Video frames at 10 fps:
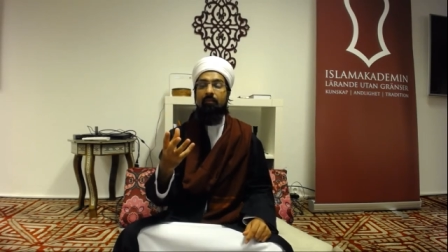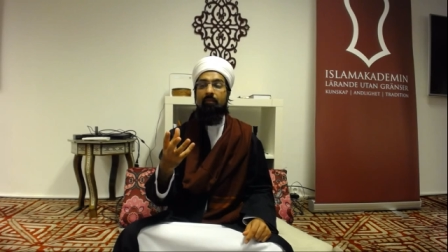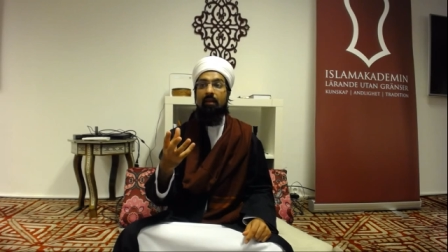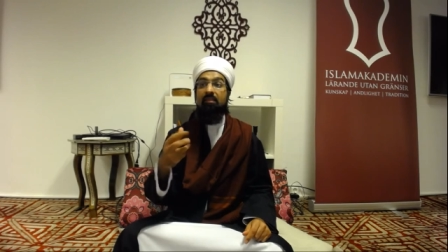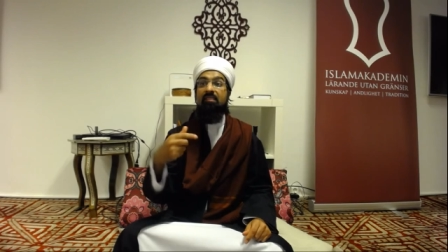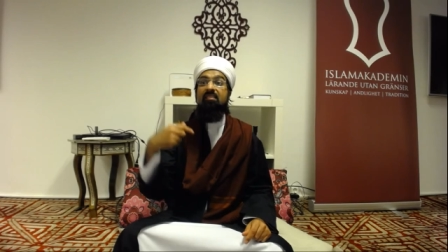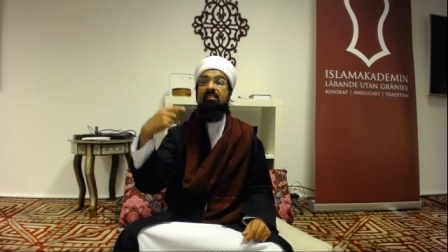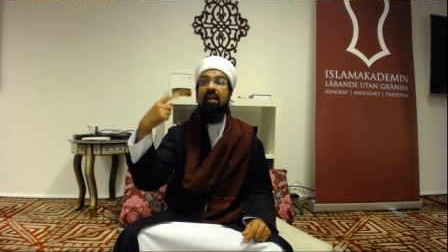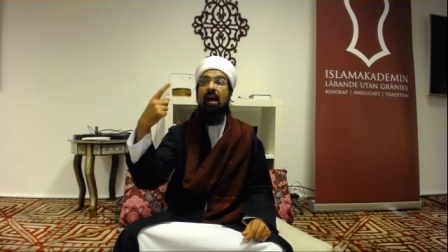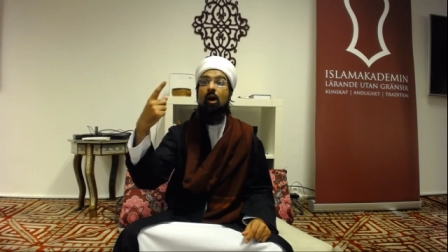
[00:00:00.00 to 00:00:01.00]
And this
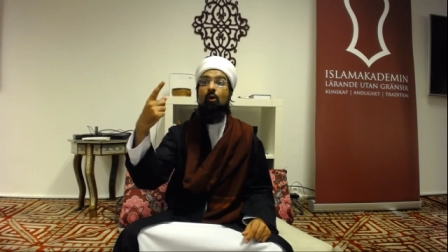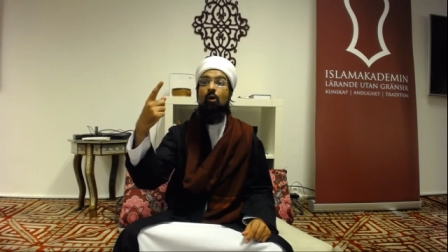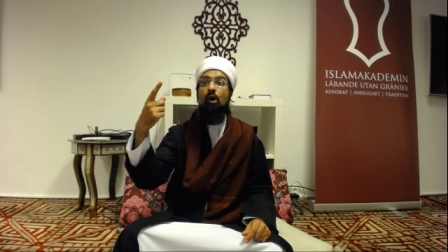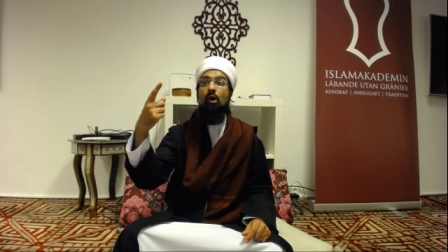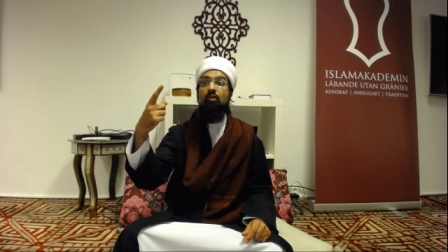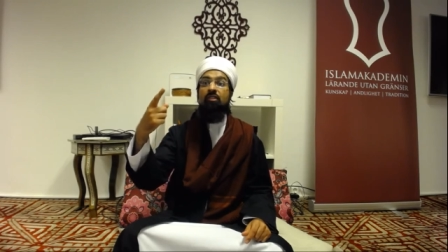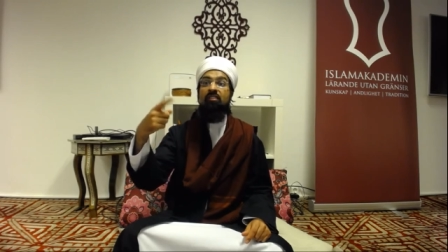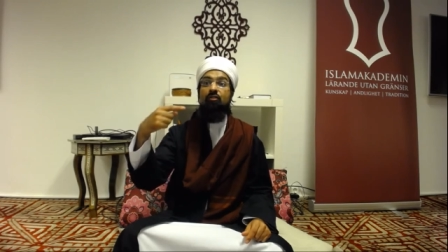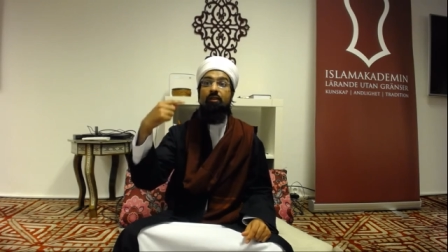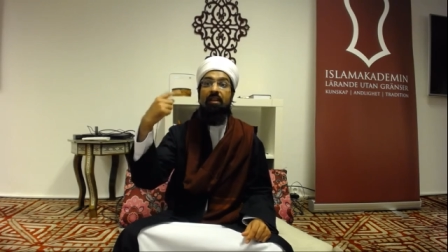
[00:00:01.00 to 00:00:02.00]
is how
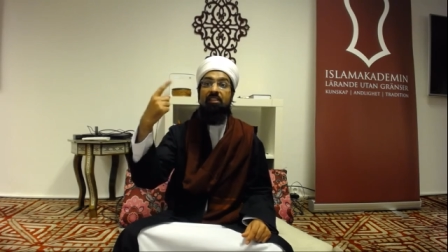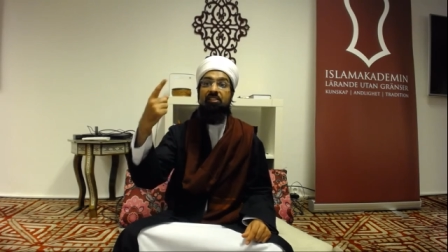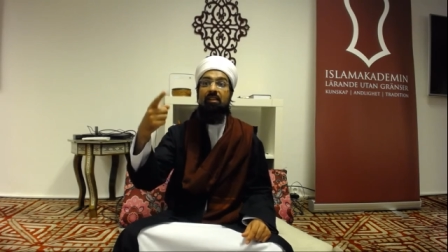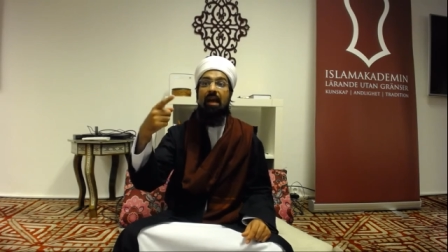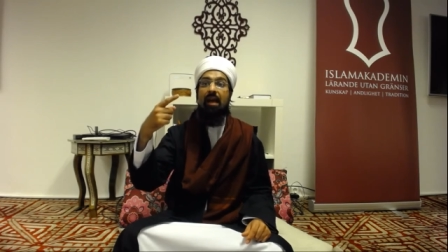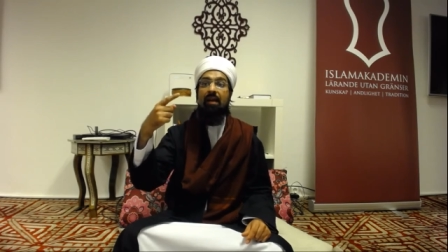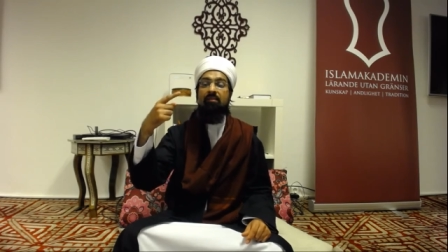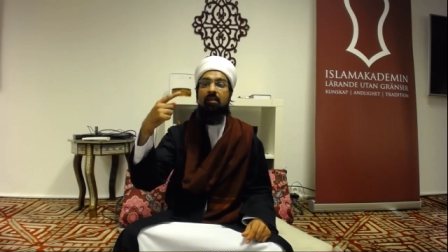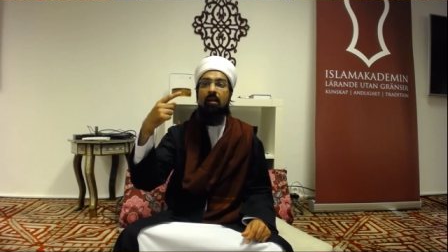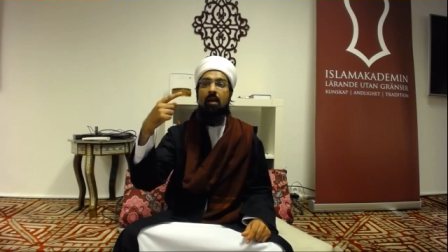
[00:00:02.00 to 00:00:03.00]
this religion
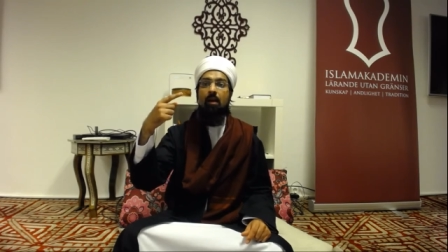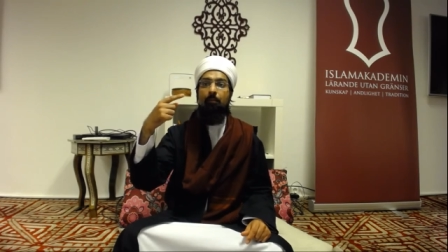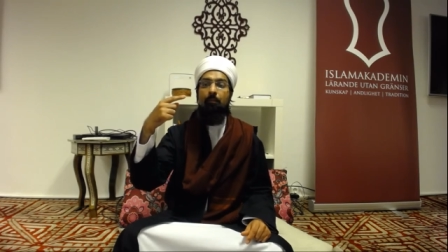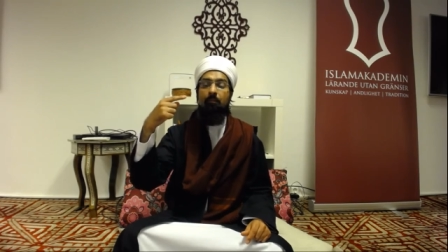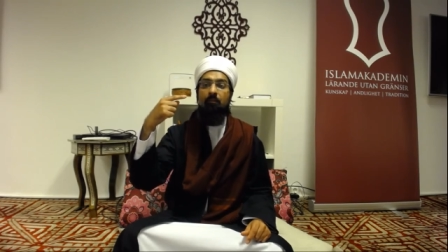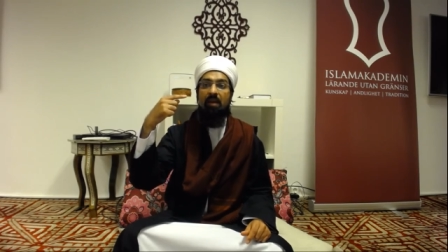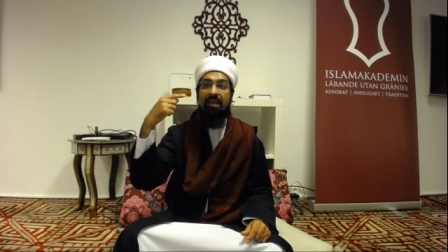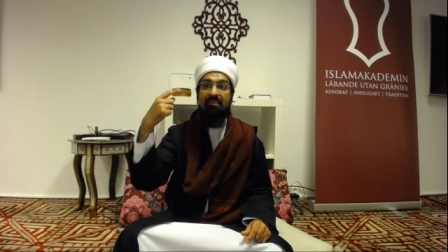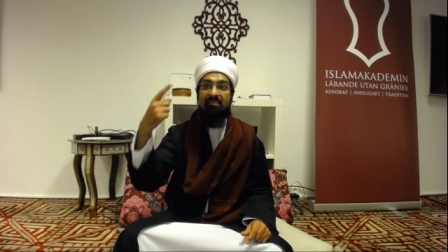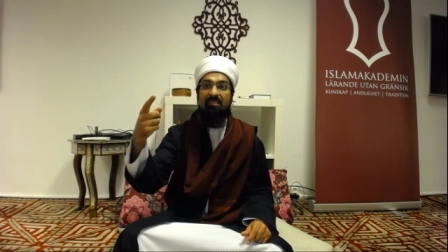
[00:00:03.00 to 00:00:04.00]
has
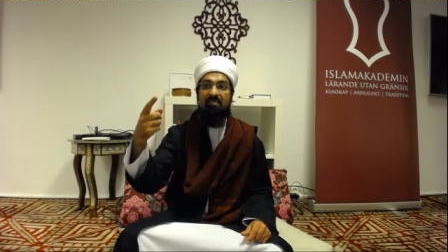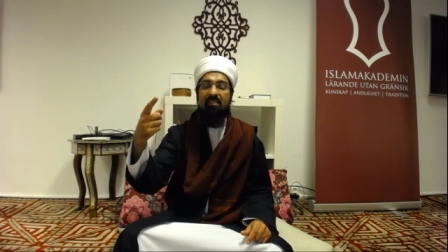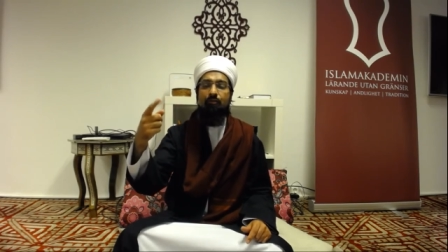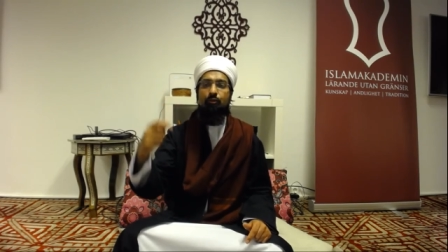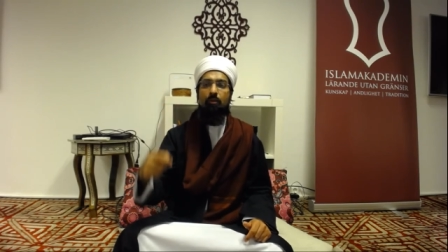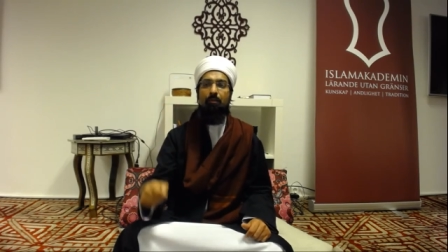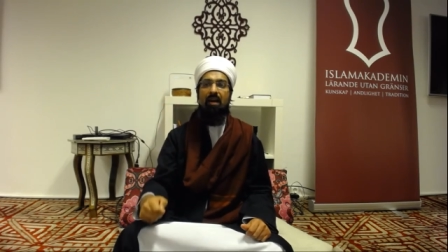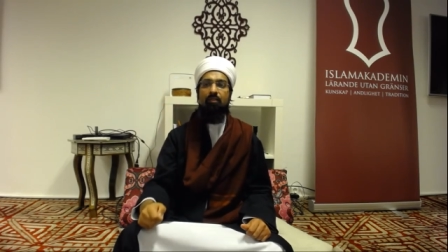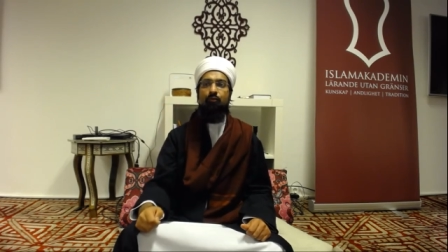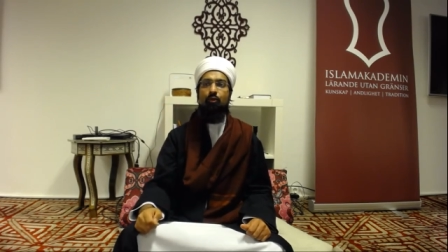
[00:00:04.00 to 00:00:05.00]
existed for the
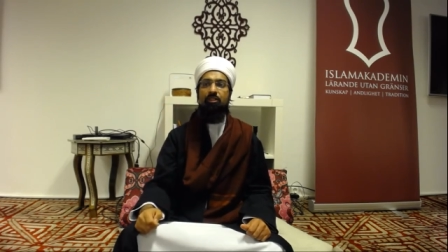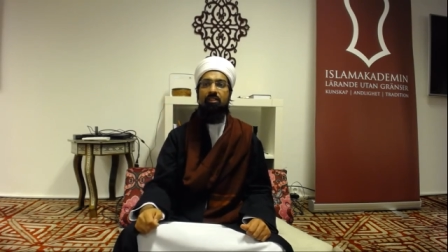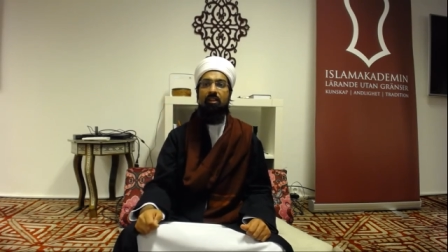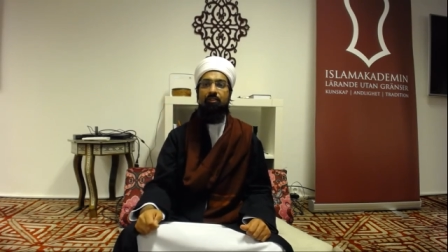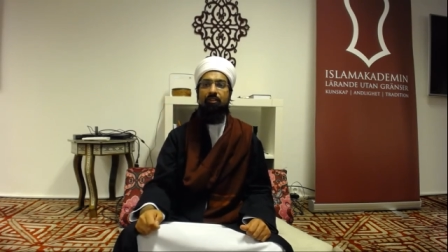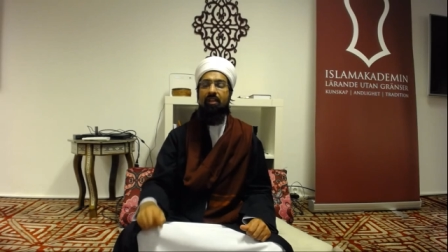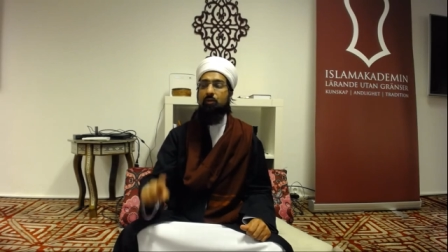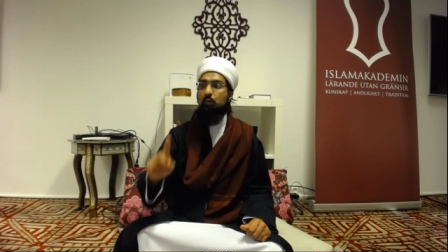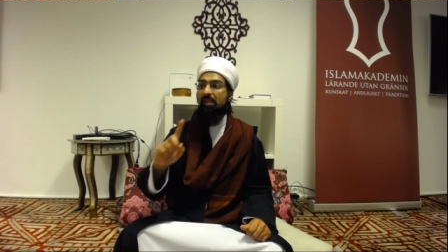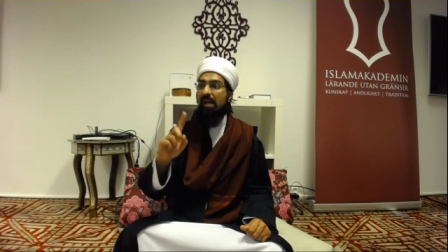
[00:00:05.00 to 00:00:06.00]
past 1400 years,
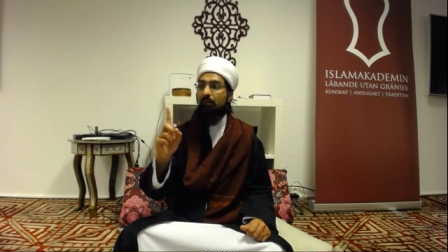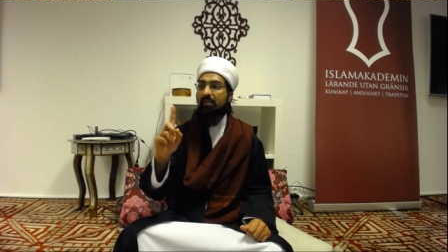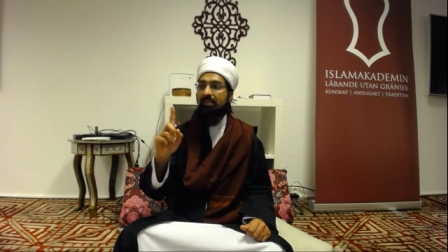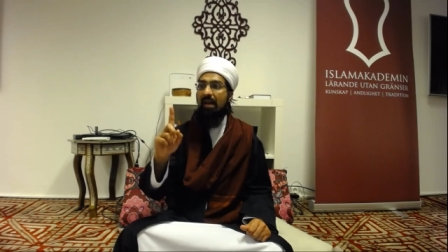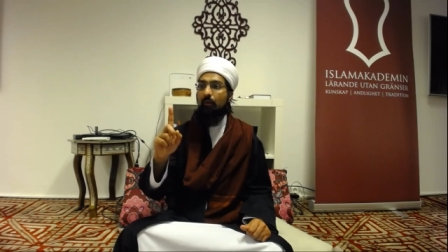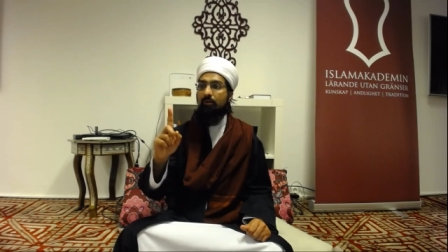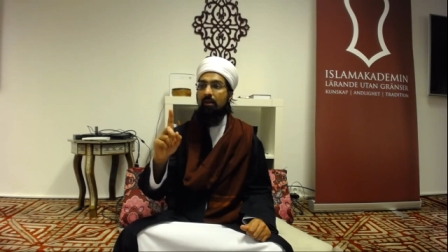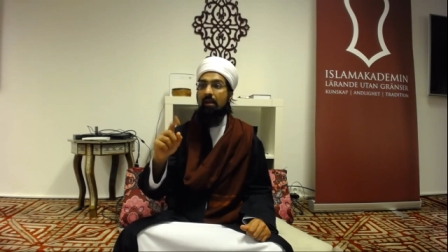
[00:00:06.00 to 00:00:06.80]
without a doubt.